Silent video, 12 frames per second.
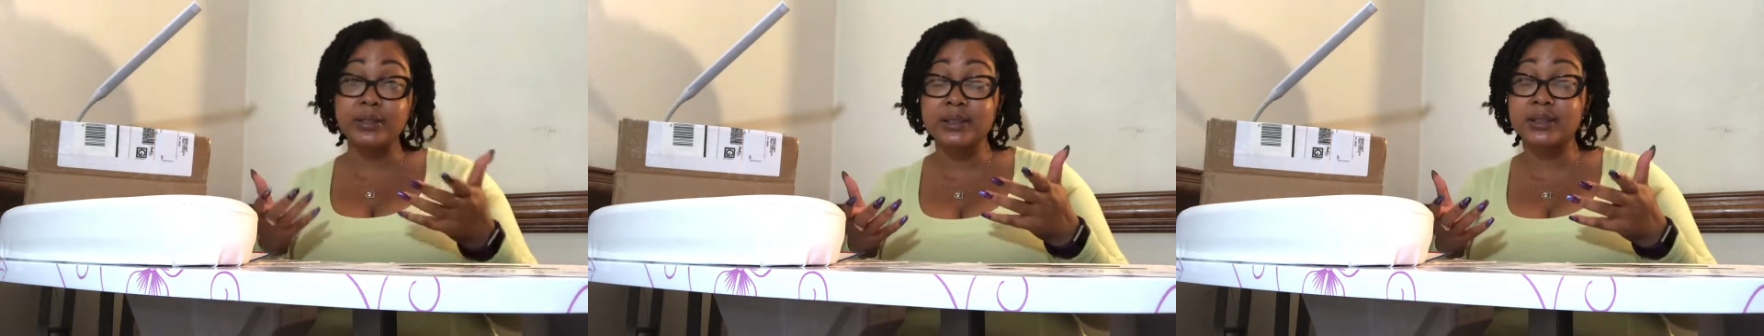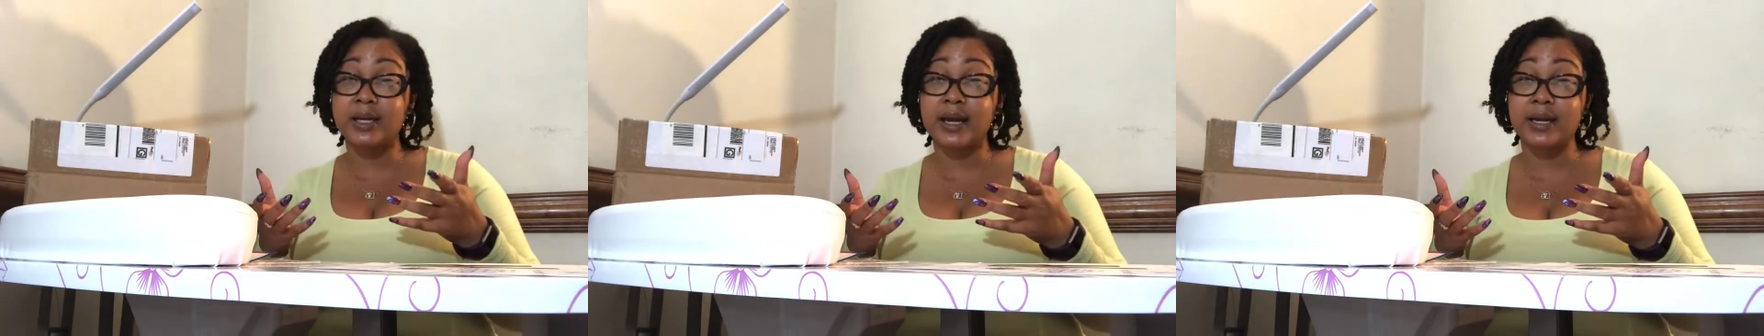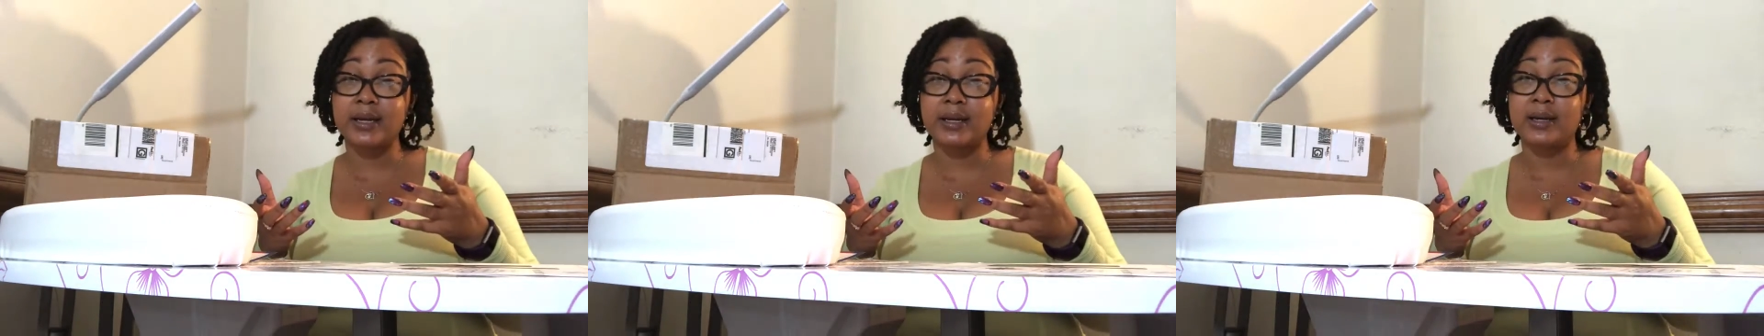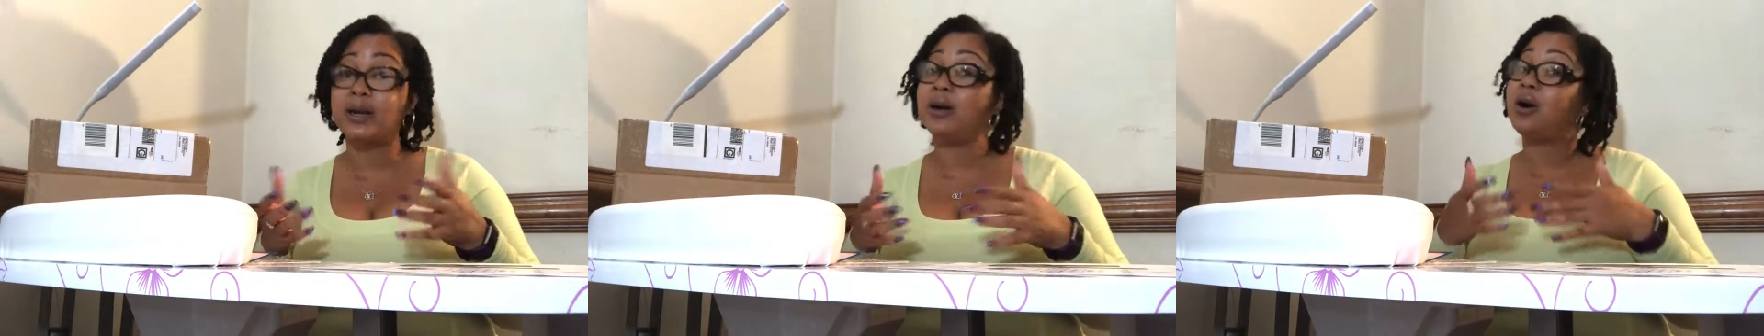to take
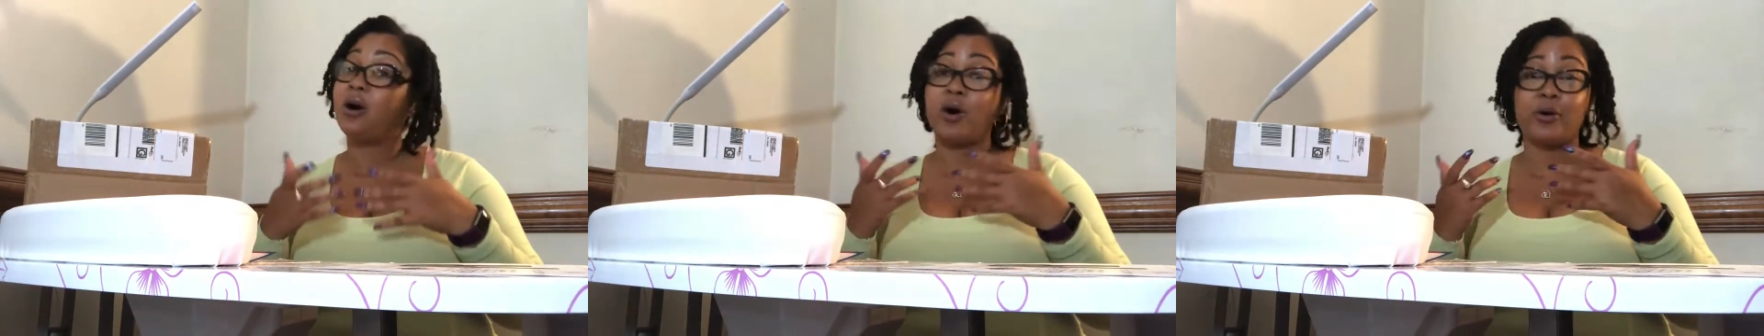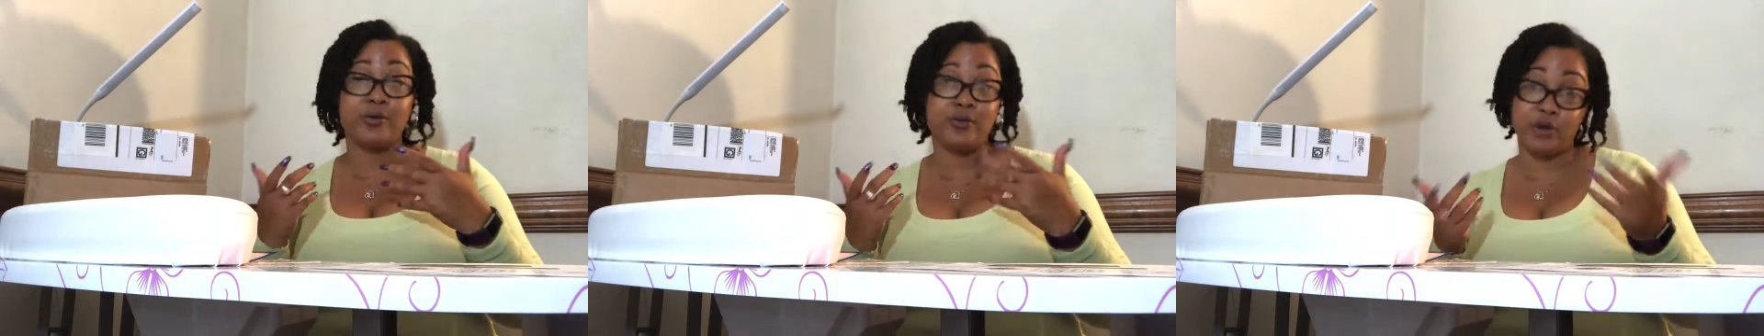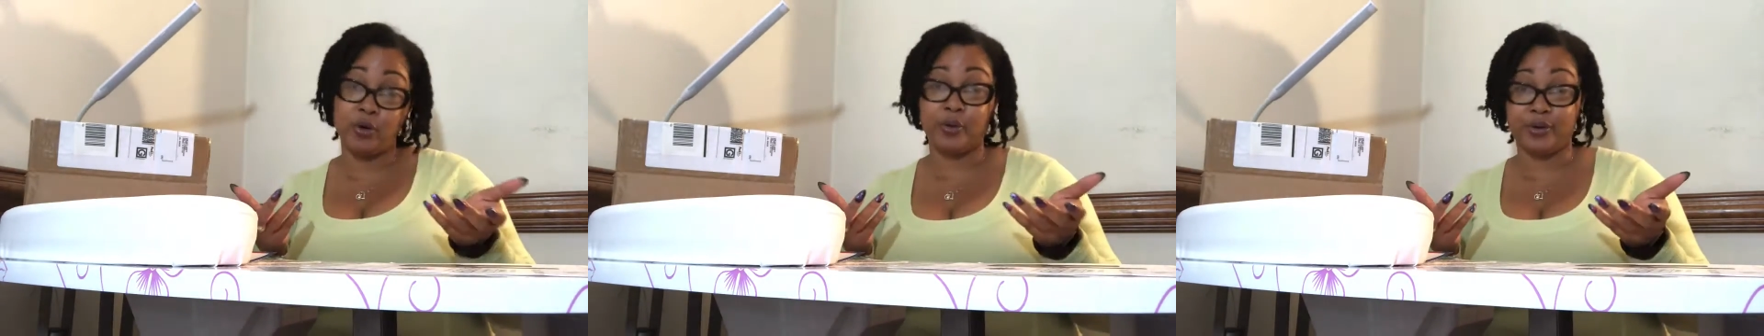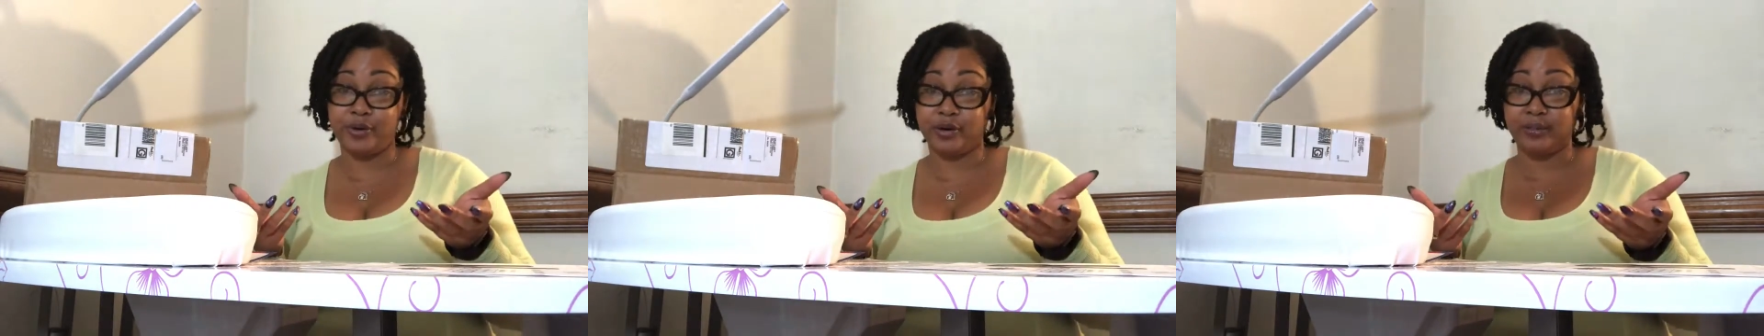are nowhere
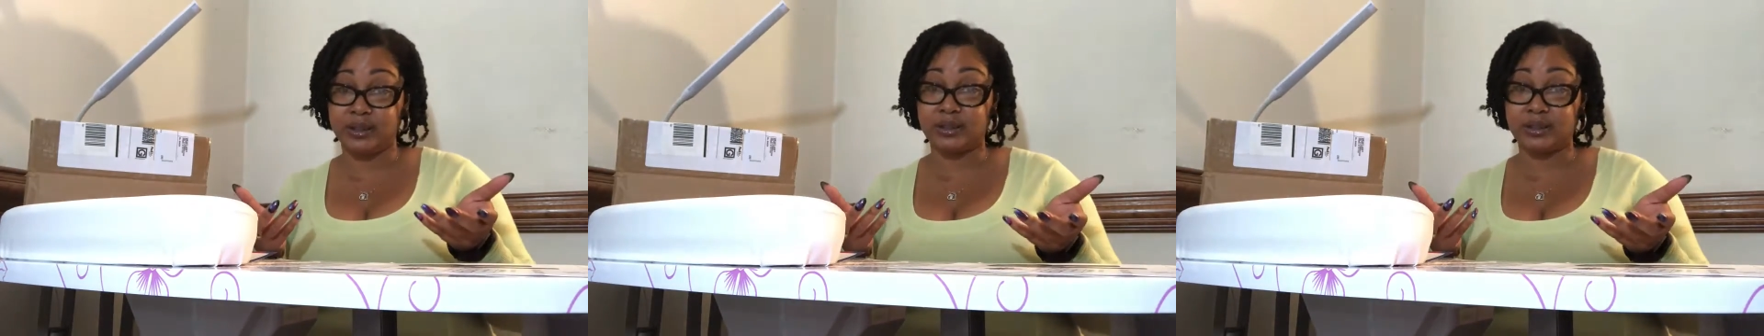near me.